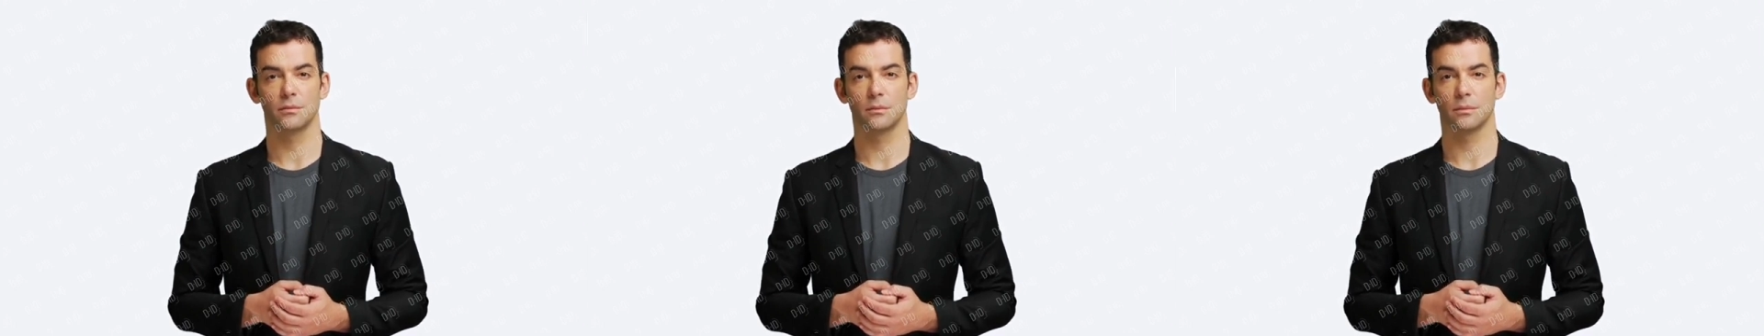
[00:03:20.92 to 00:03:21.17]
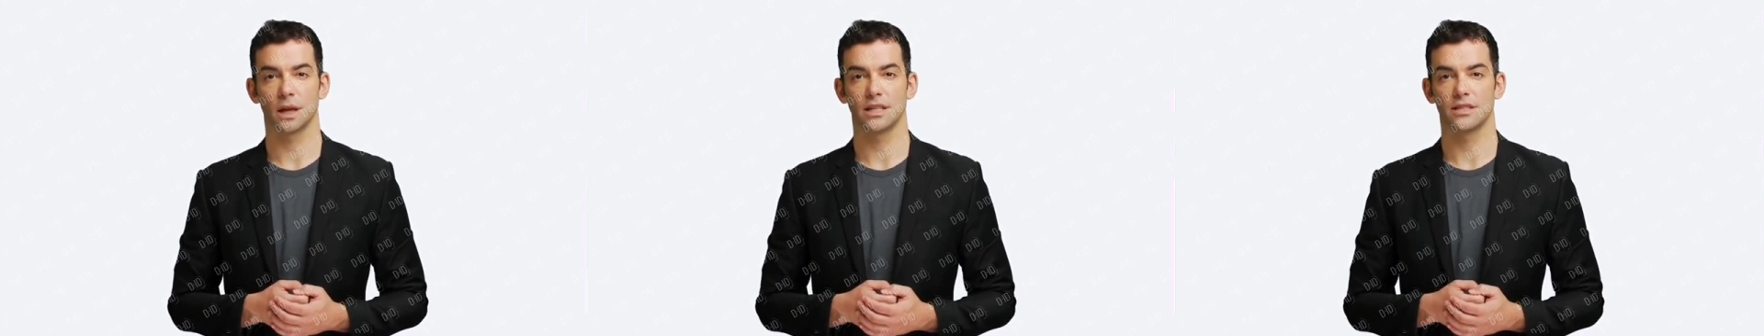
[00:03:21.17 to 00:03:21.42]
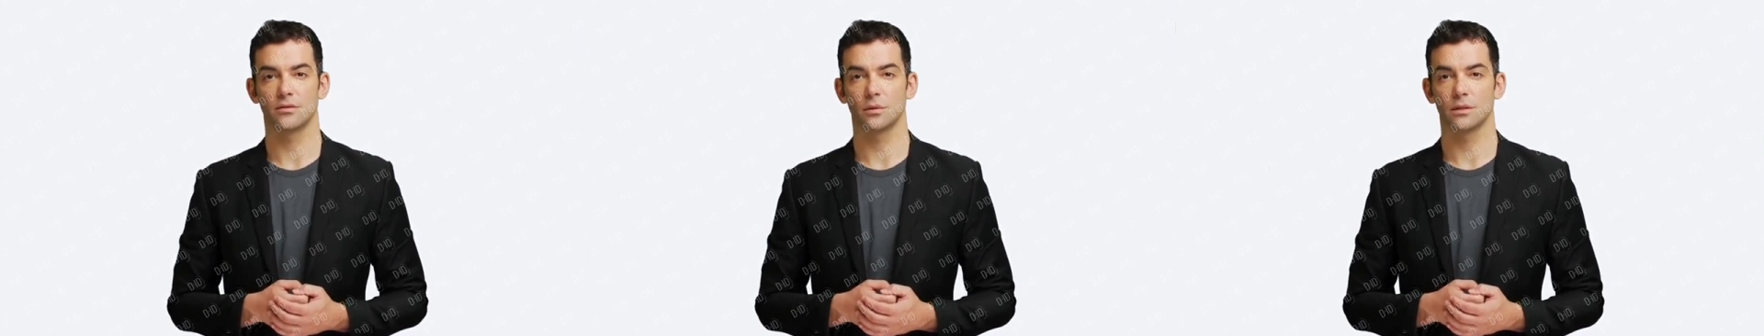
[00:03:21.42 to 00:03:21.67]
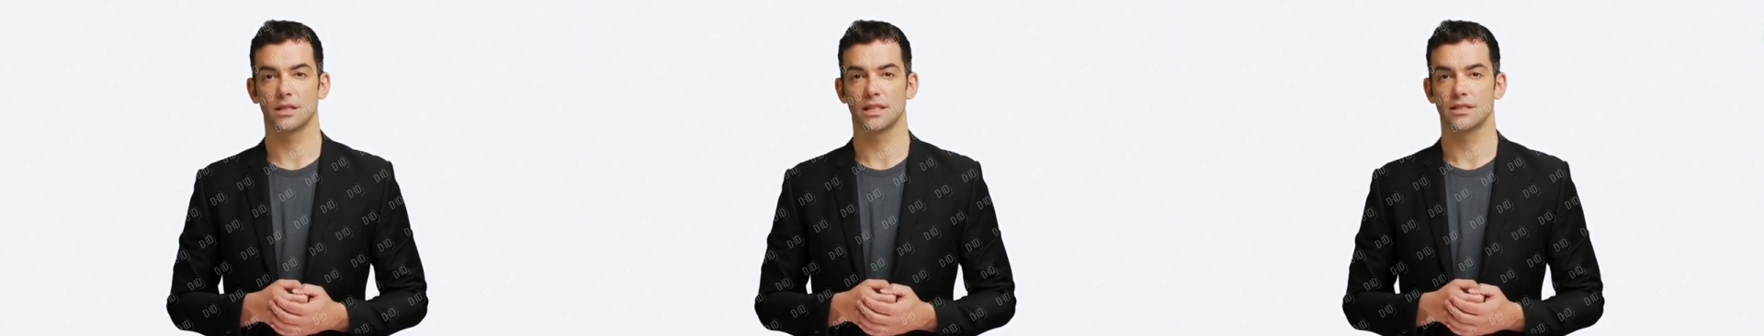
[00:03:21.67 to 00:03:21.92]
Passive
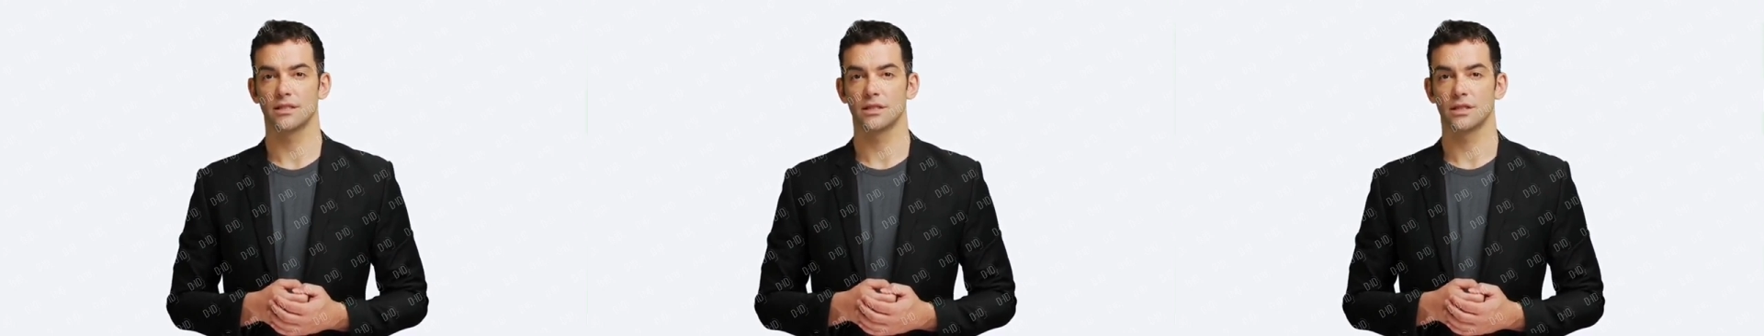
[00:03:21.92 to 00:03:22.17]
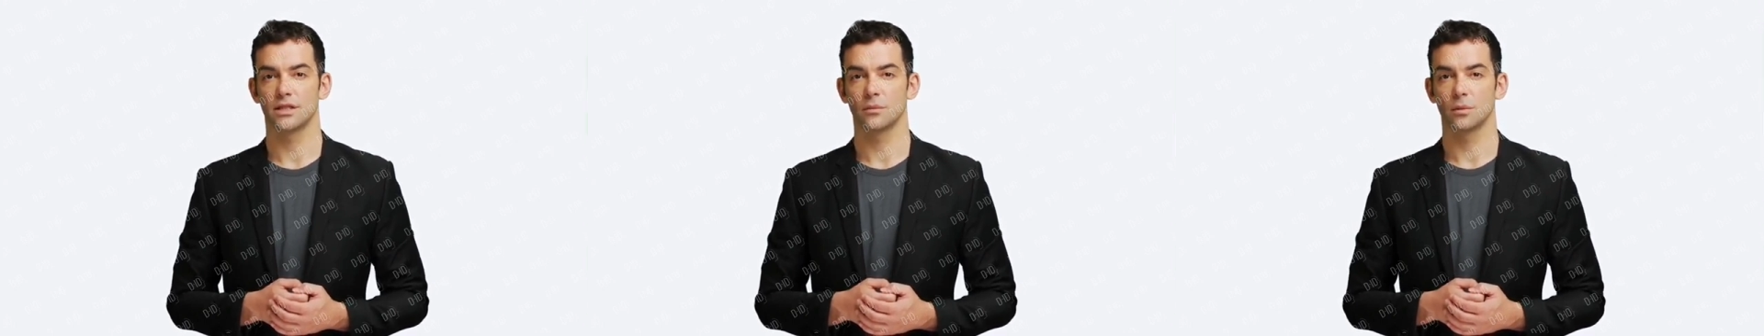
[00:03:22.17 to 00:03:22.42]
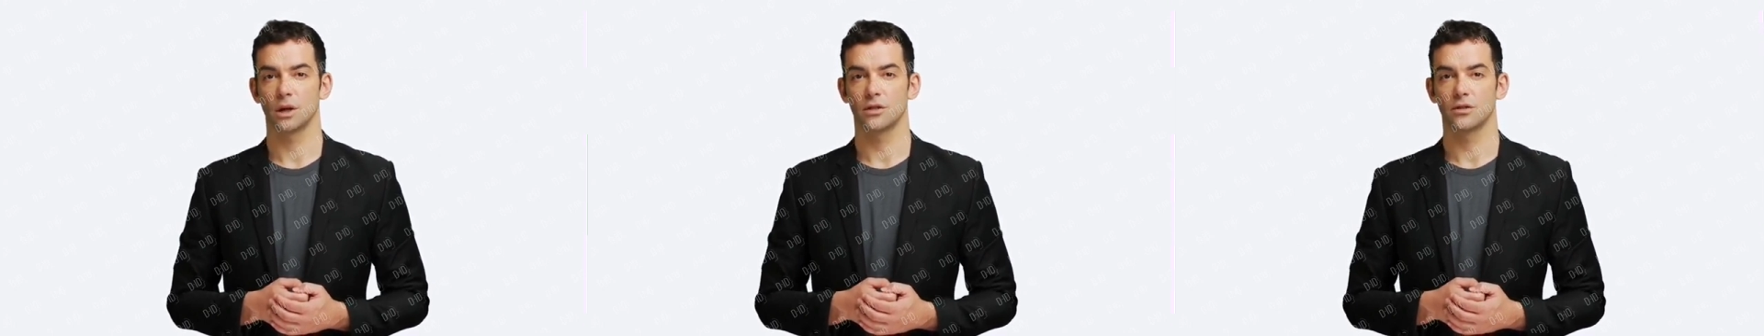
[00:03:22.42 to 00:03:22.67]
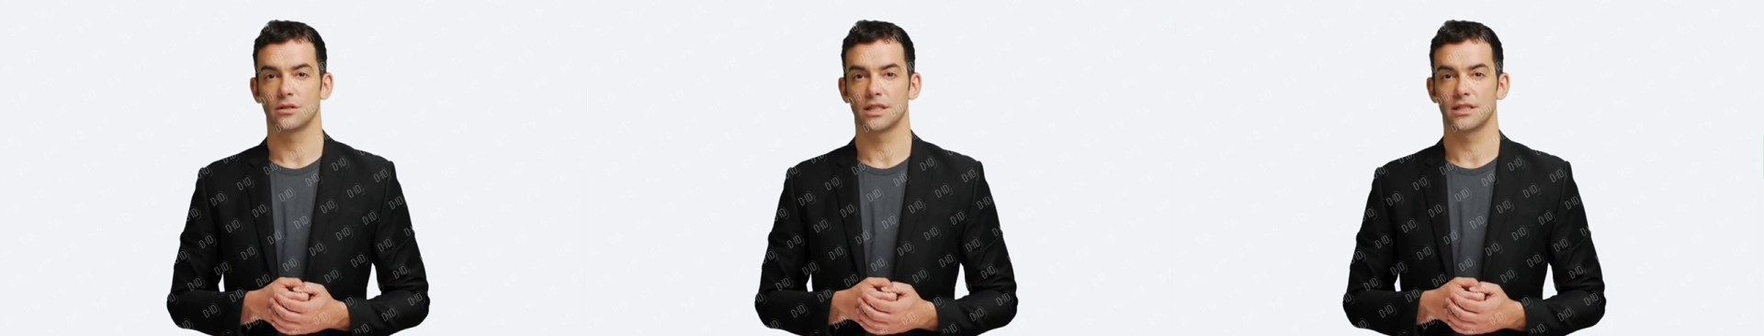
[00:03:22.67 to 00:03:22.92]
buildings such as
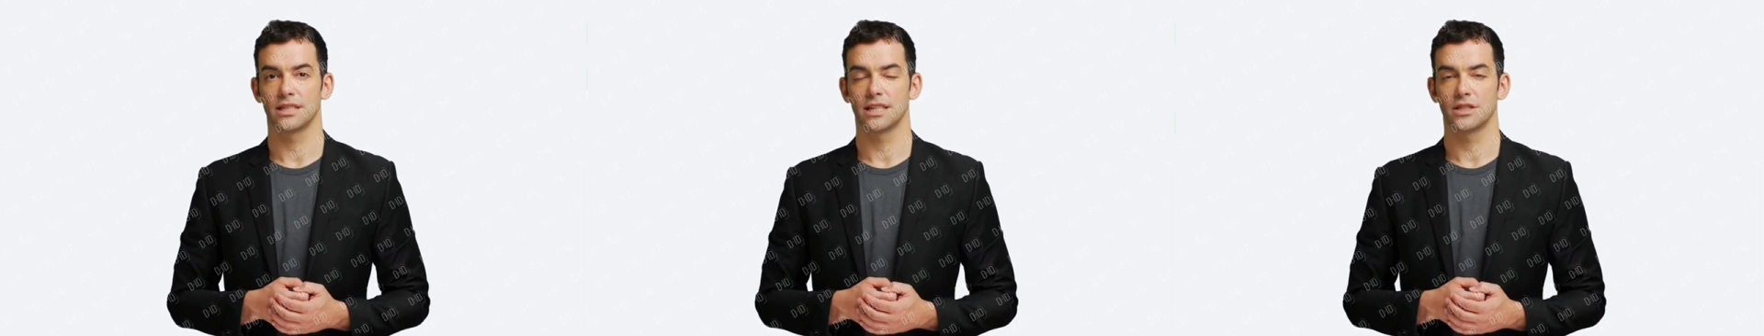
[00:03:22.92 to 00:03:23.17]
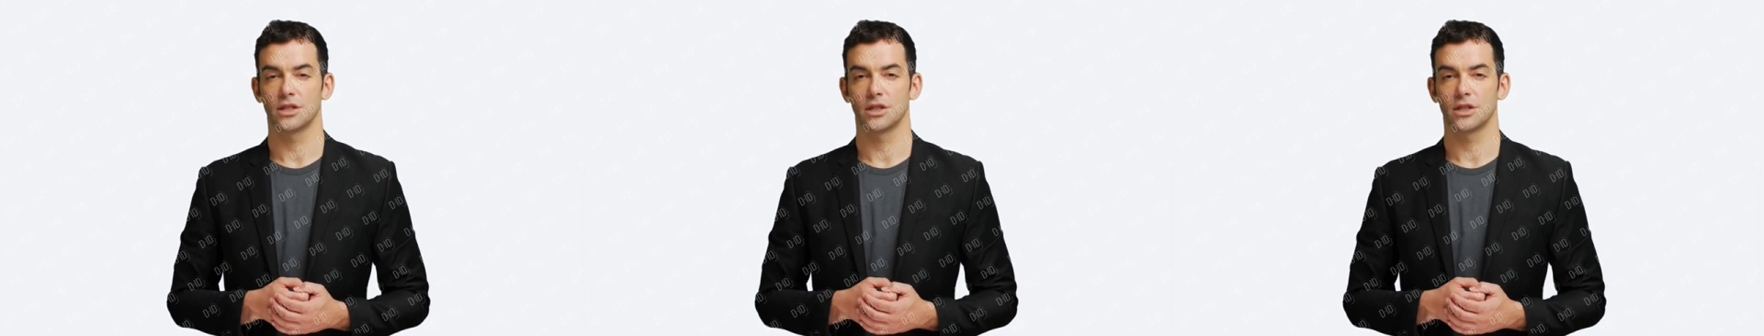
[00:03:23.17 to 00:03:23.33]
spawners and Elixir